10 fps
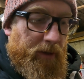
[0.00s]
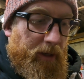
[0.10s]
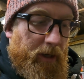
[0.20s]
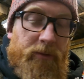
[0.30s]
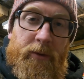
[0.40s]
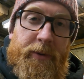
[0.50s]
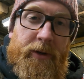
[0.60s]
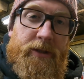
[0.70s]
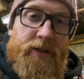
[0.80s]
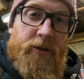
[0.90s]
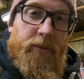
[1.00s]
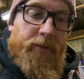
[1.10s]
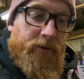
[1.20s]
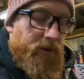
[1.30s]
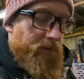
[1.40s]
how to repair these air
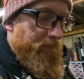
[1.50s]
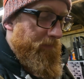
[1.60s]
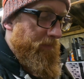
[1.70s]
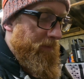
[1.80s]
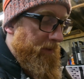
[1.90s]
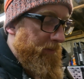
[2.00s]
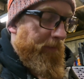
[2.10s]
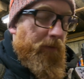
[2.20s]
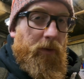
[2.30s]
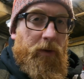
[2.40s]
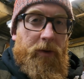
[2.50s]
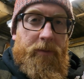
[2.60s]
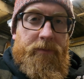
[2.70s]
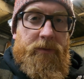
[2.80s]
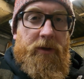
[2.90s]
bubbles before
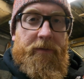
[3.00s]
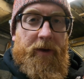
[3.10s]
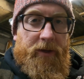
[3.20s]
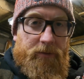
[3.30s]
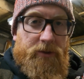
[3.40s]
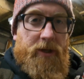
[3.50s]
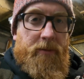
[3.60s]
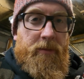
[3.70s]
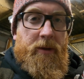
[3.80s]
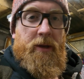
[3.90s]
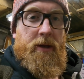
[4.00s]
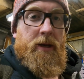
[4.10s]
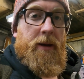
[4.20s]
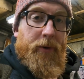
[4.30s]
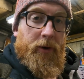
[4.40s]
doing a final trim,
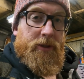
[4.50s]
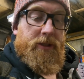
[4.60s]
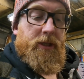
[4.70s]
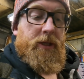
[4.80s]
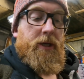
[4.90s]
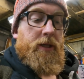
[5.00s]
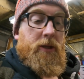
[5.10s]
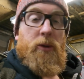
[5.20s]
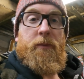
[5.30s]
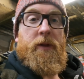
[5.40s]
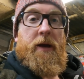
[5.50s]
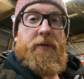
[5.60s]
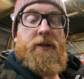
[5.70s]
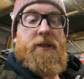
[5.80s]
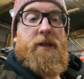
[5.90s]
epoxy, and then hopefully
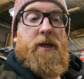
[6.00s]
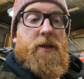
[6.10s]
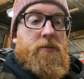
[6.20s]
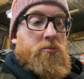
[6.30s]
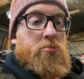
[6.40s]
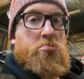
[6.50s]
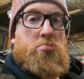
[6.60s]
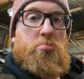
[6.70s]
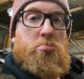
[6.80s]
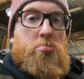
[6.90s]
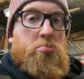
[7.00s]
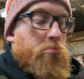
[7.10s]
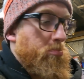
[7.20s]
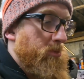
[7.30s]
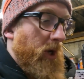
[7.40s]
having this thing
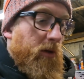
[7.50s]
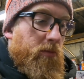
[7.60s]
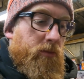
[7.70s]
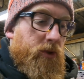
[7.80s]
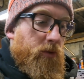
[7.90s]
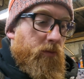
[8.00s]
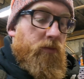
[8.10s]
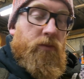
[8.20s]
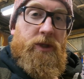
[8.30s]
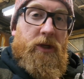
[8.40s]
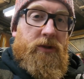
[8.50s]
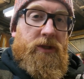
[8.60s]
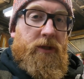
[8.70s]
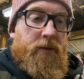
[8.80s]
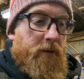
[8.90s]
done. So we shall
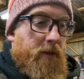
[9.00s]
see.